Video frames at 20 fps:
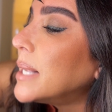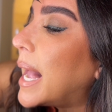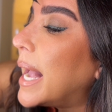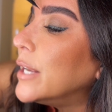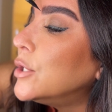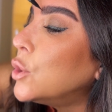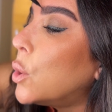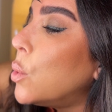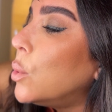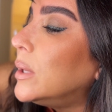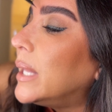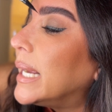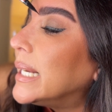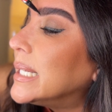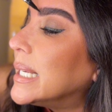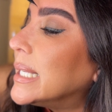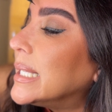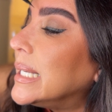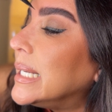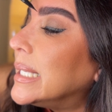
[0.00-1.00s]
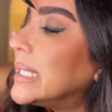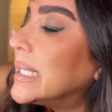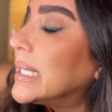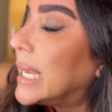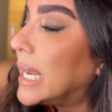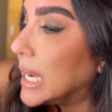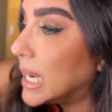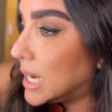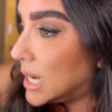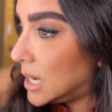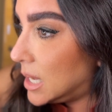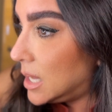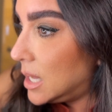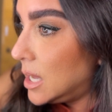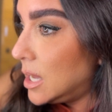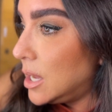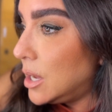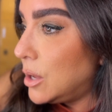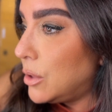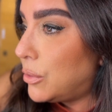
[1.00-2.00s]
I don't like to see skin
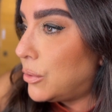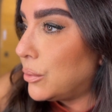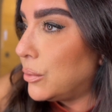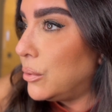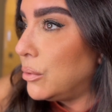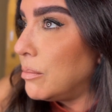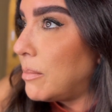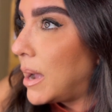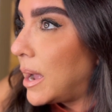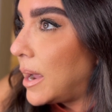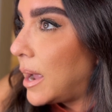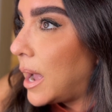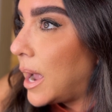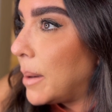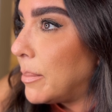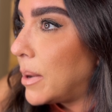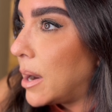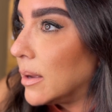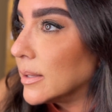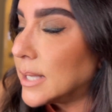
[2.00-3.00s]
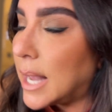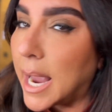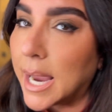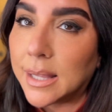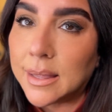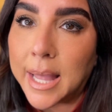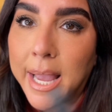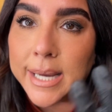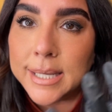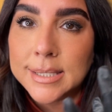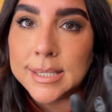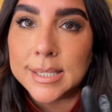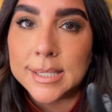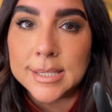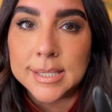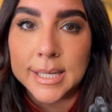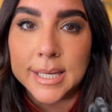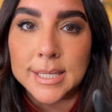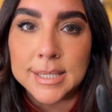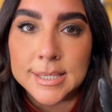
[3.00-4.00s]
through my eyebrows. I like to
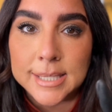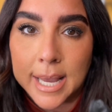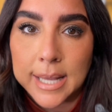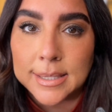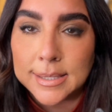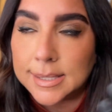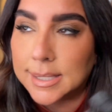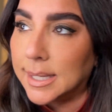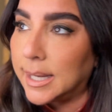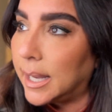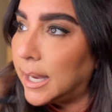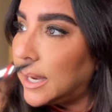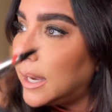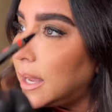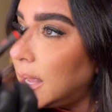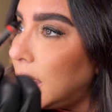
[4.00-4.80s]
see density.